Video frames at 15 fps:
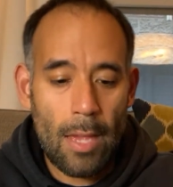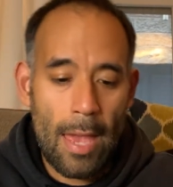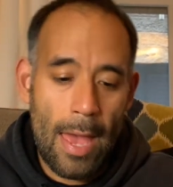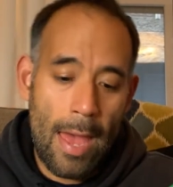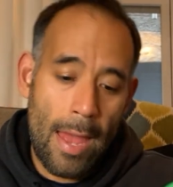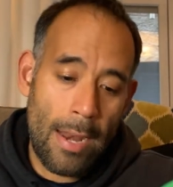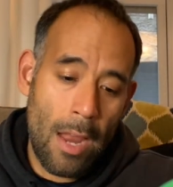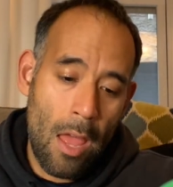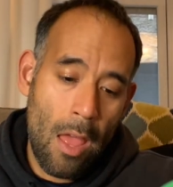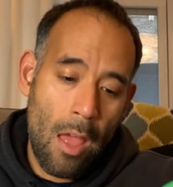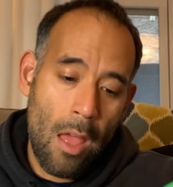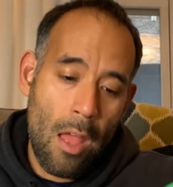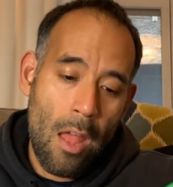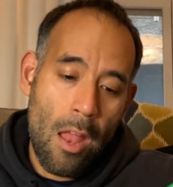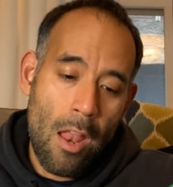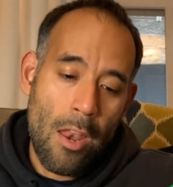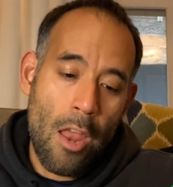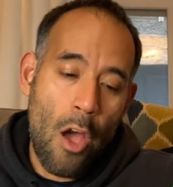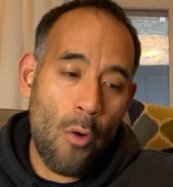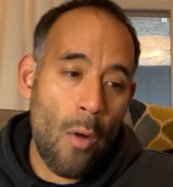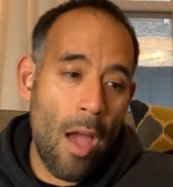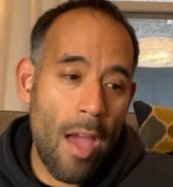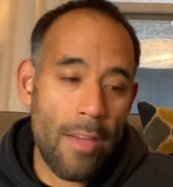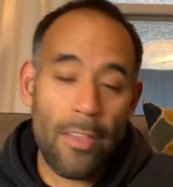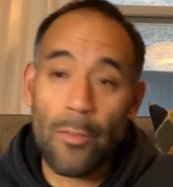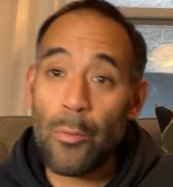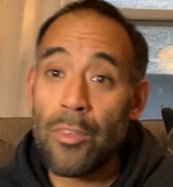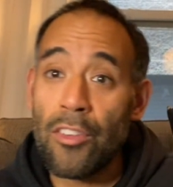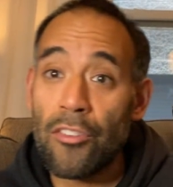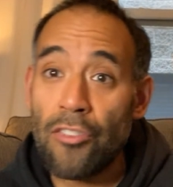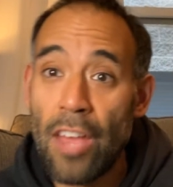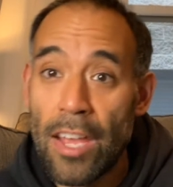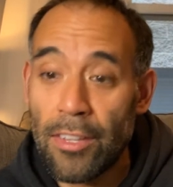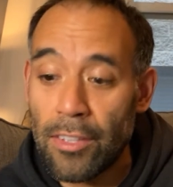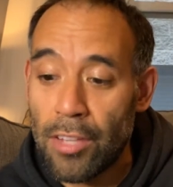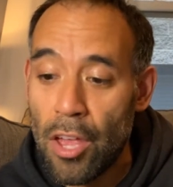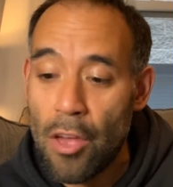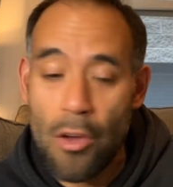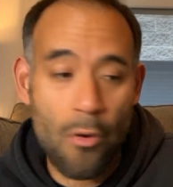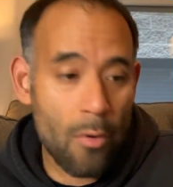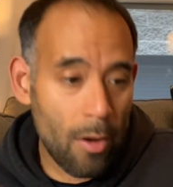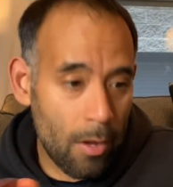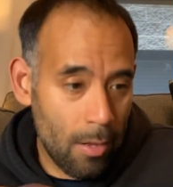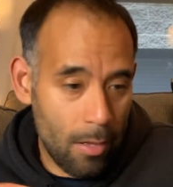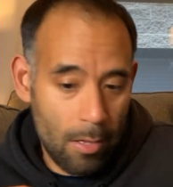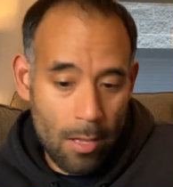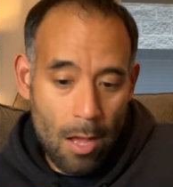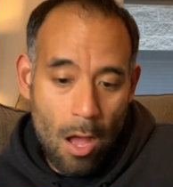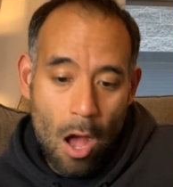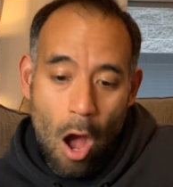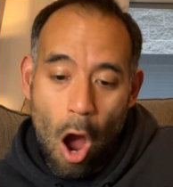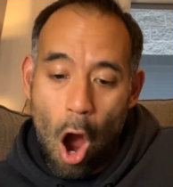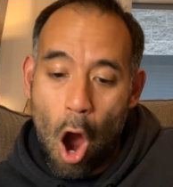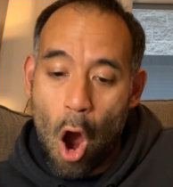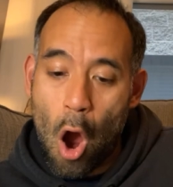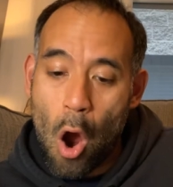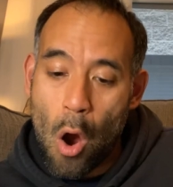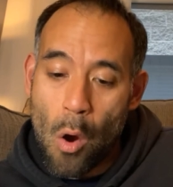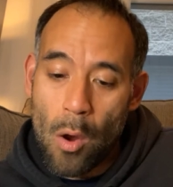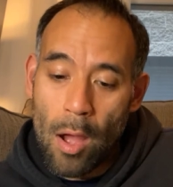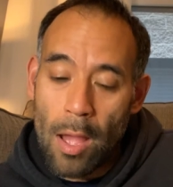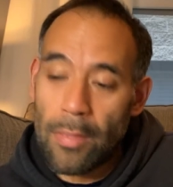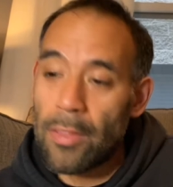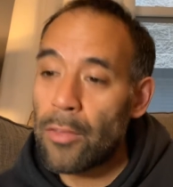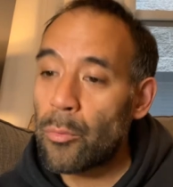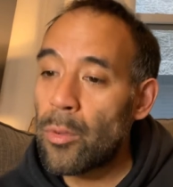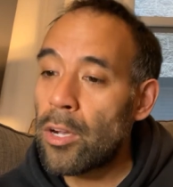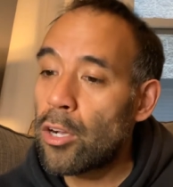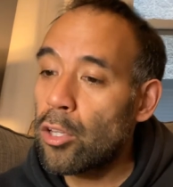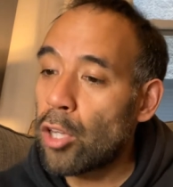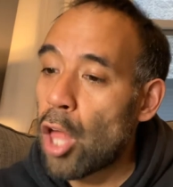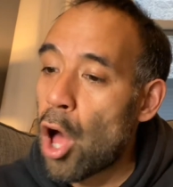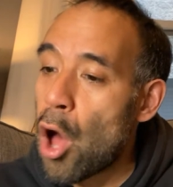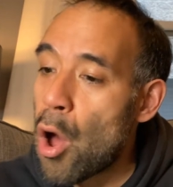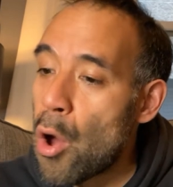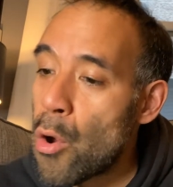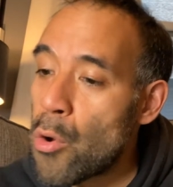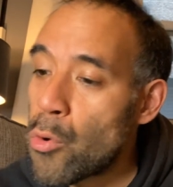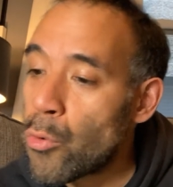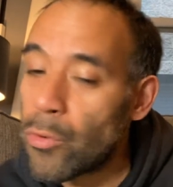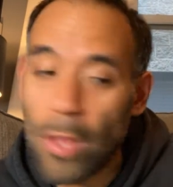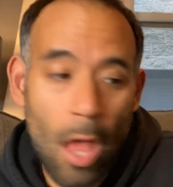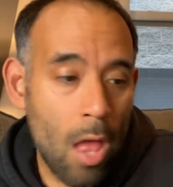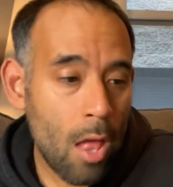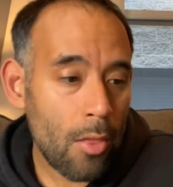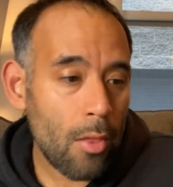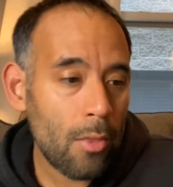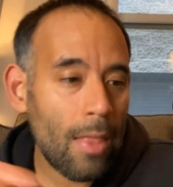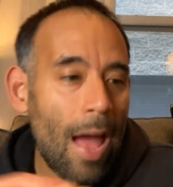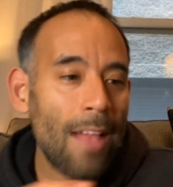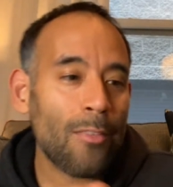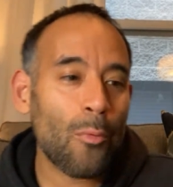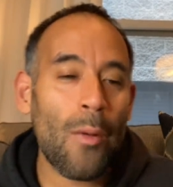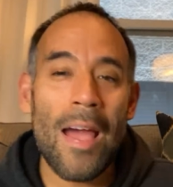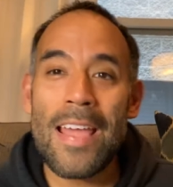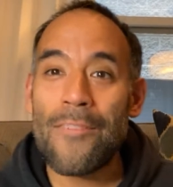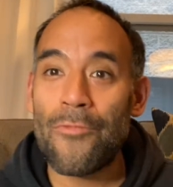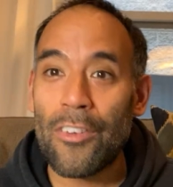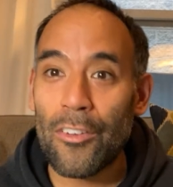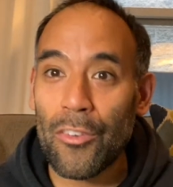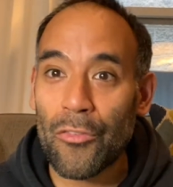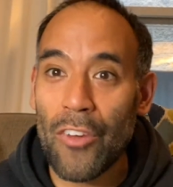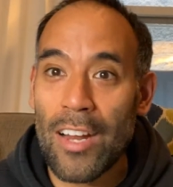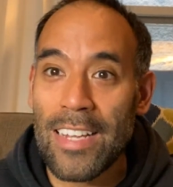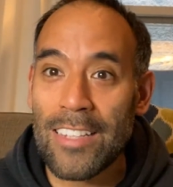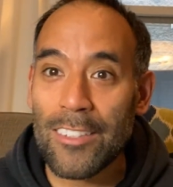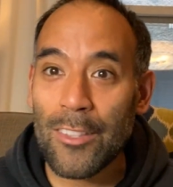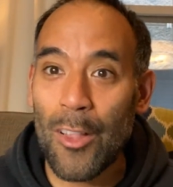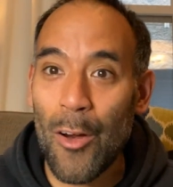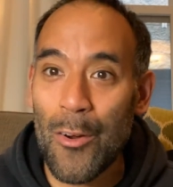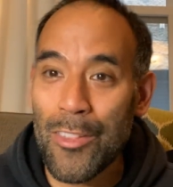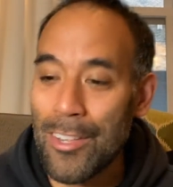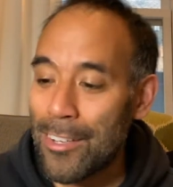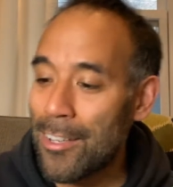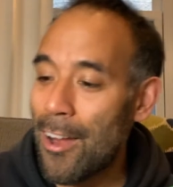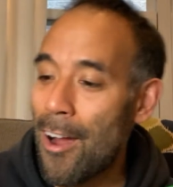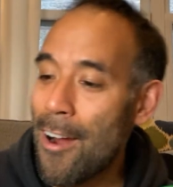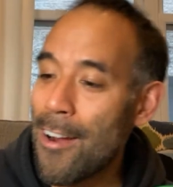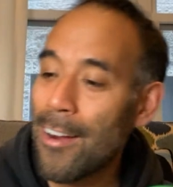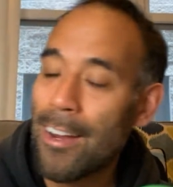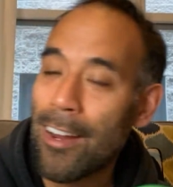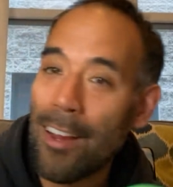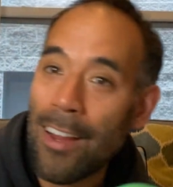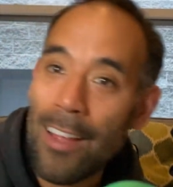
And no way, this one's a Chase too. Oh, this one glows. That's why he feels funny. He's glow in the dark.